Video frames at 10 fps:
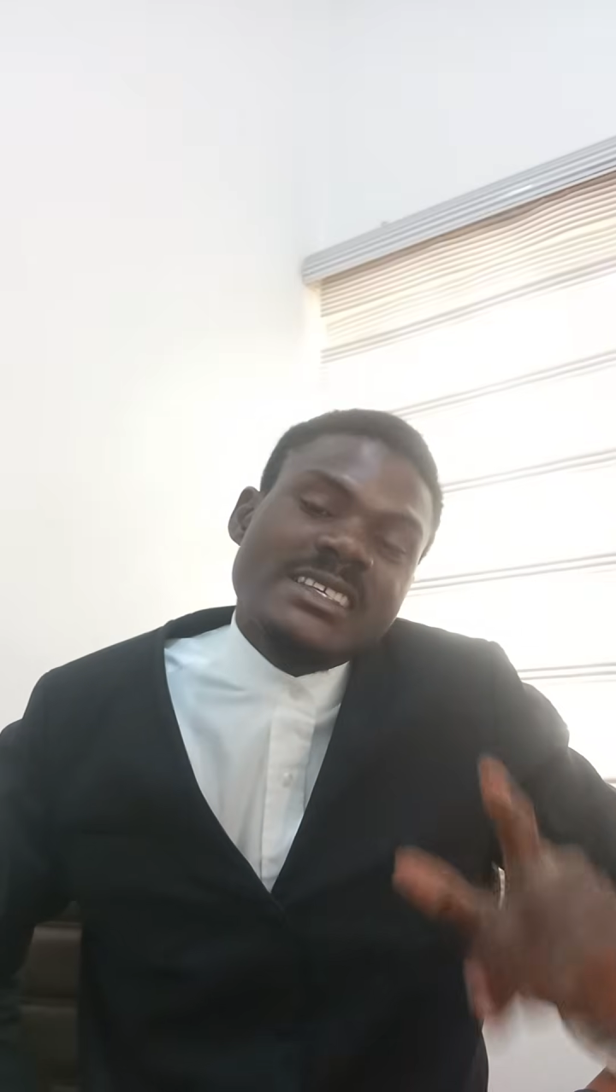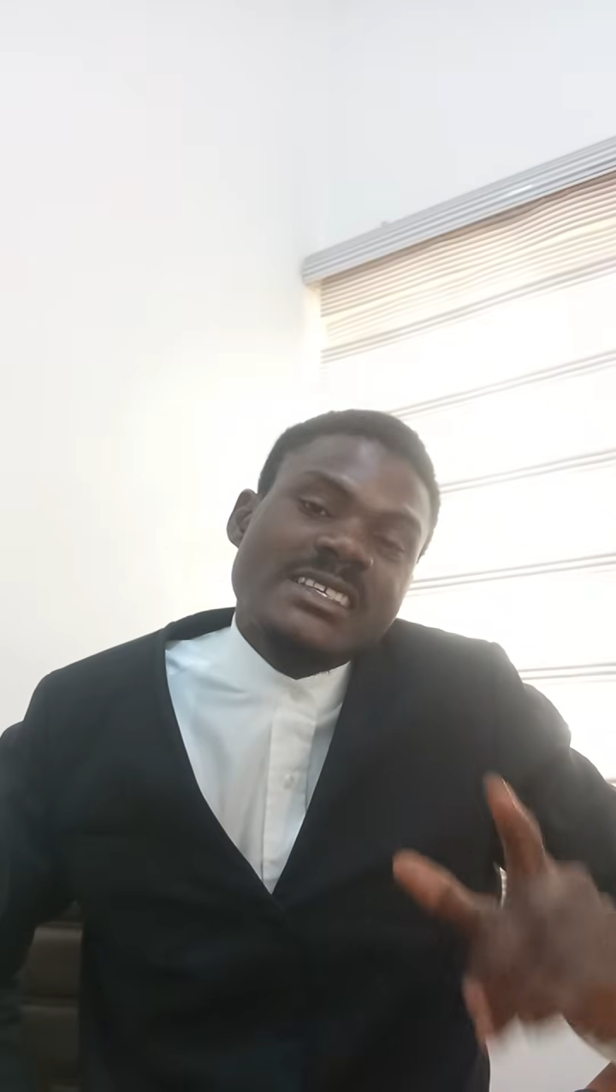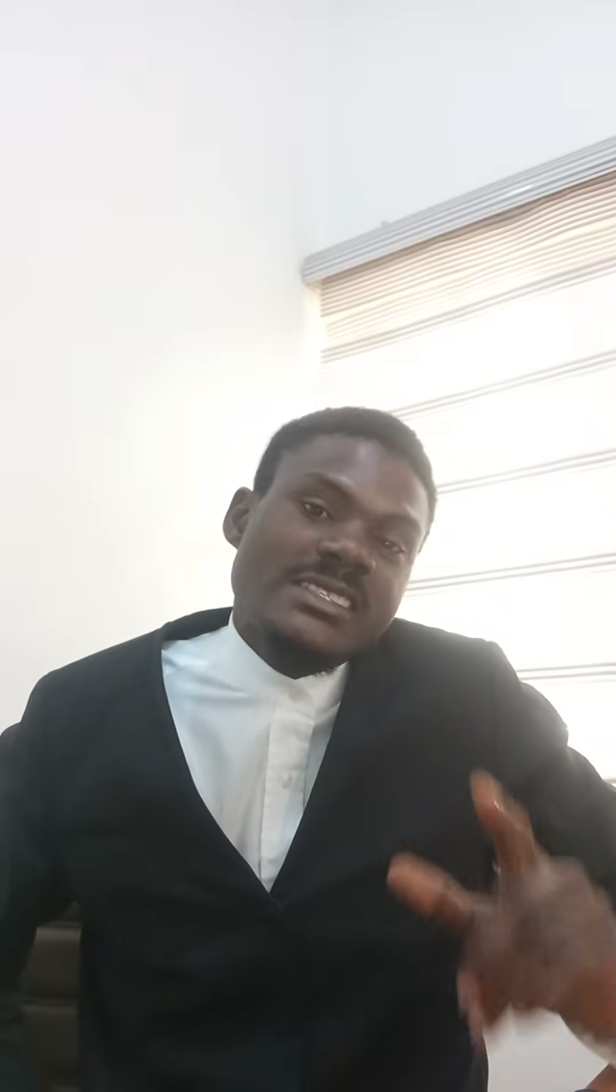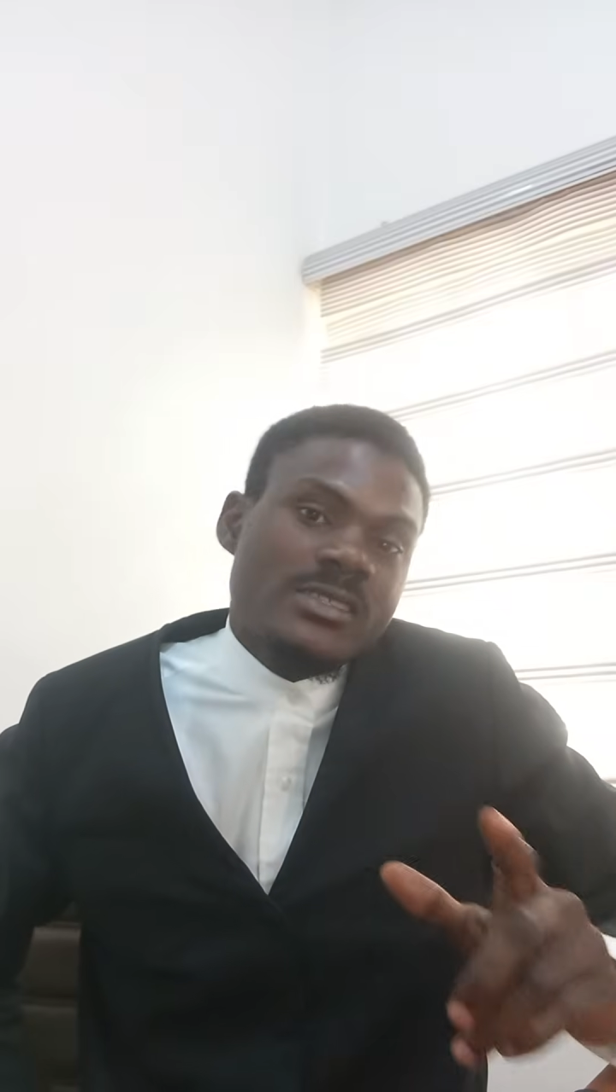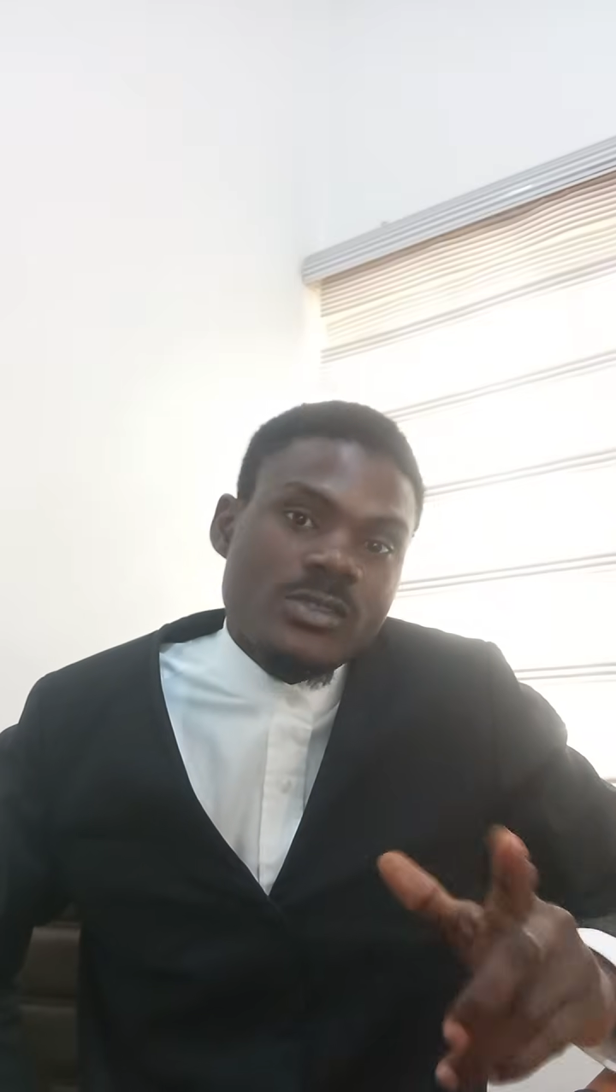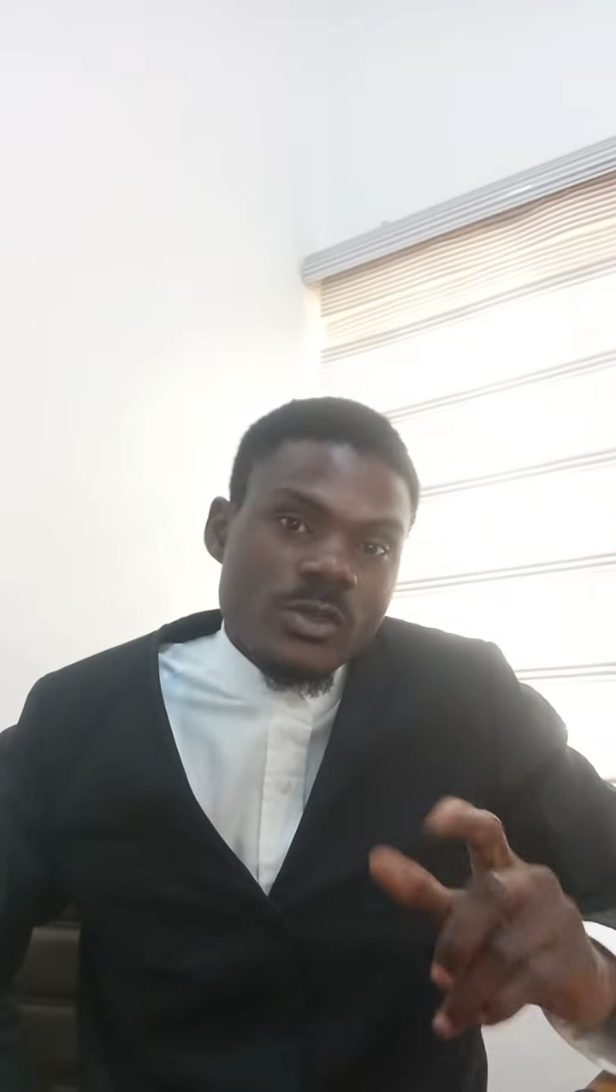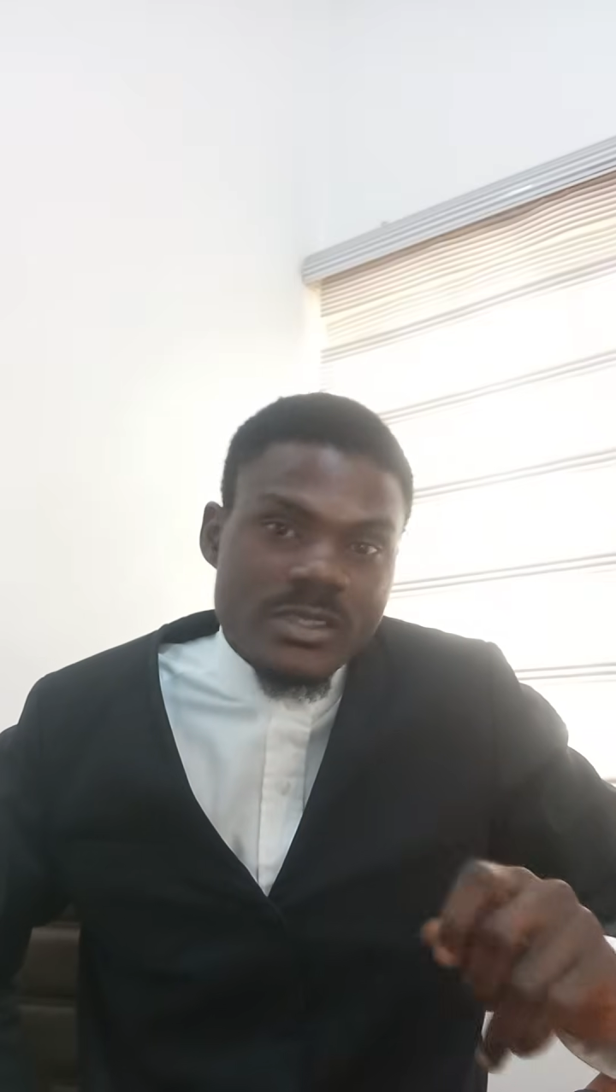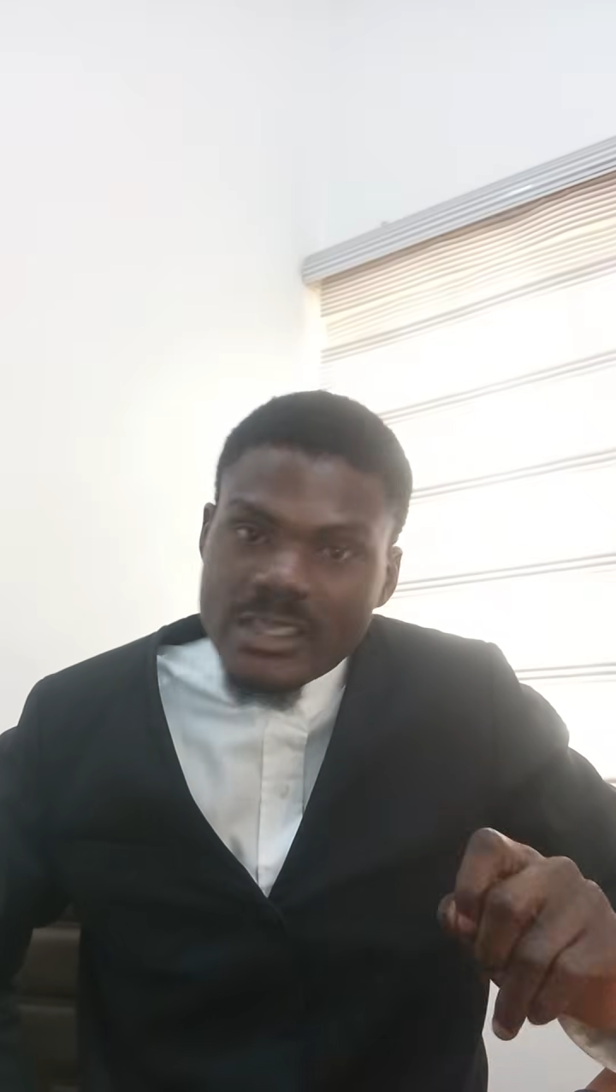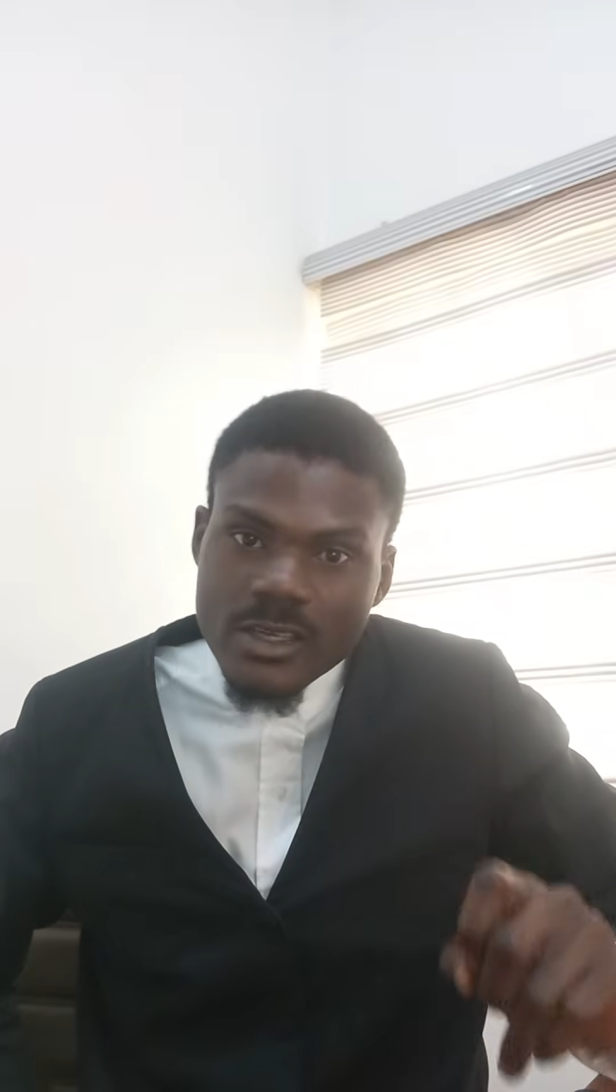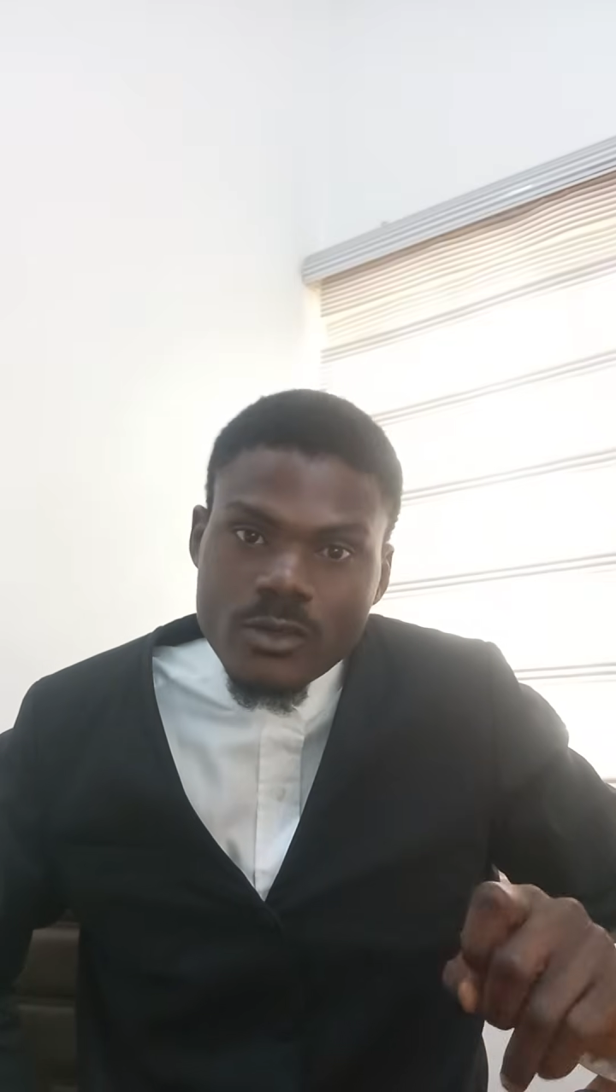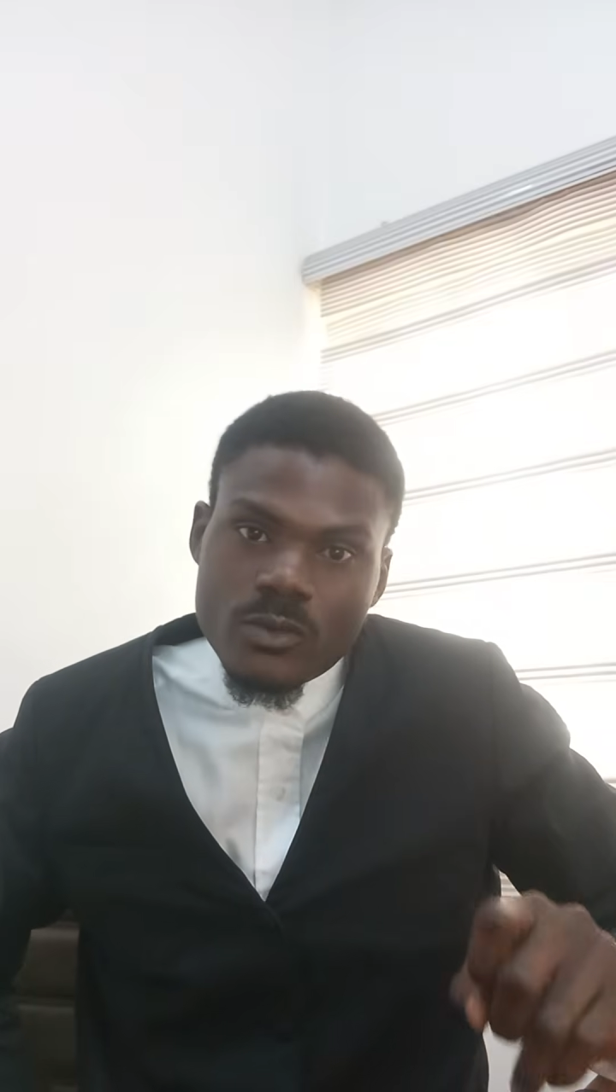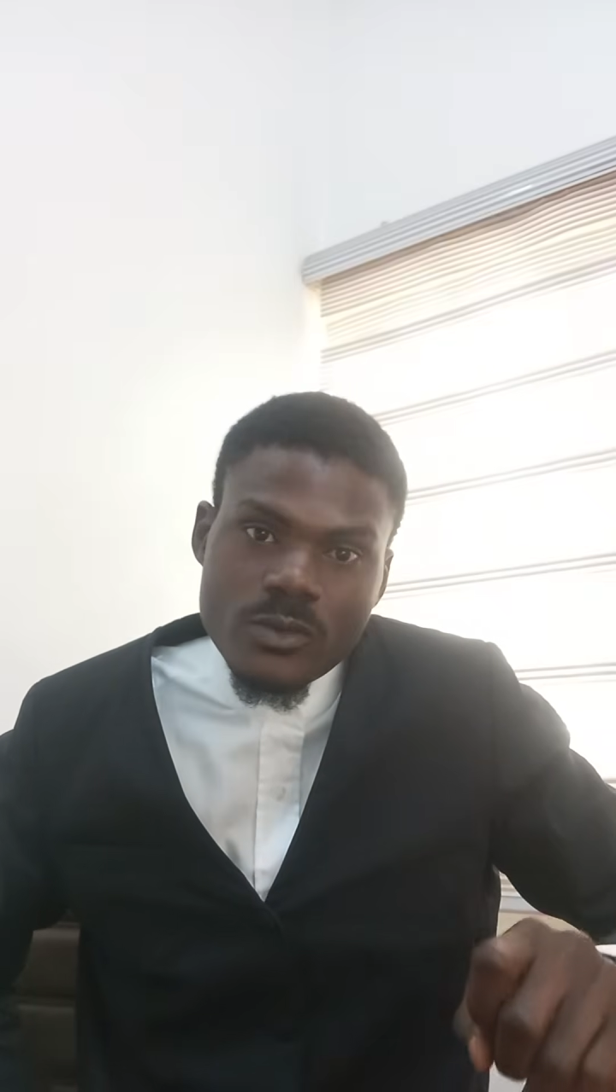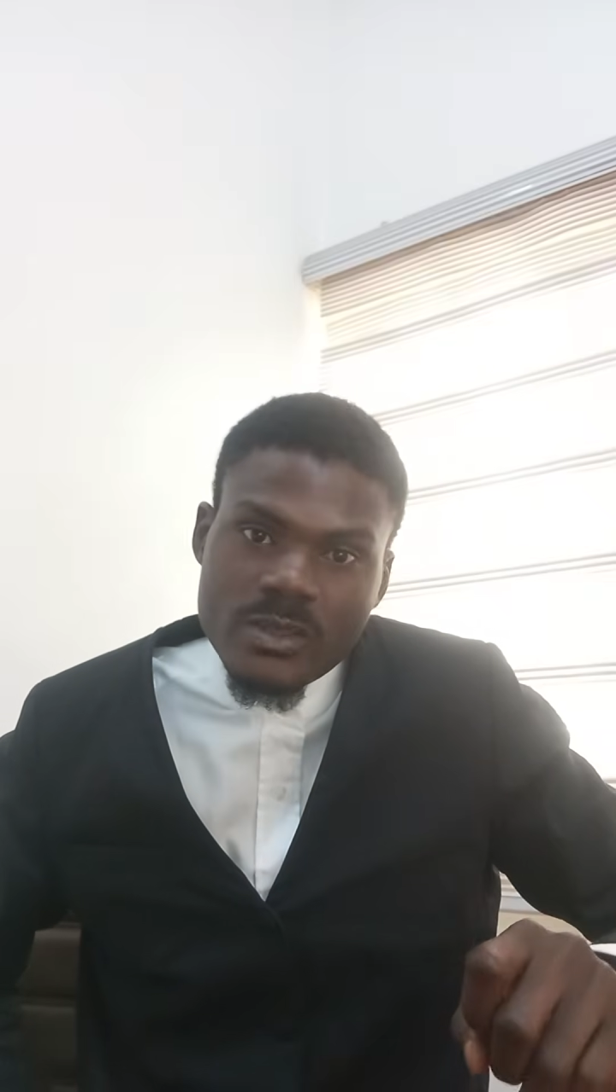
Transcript: is not legal.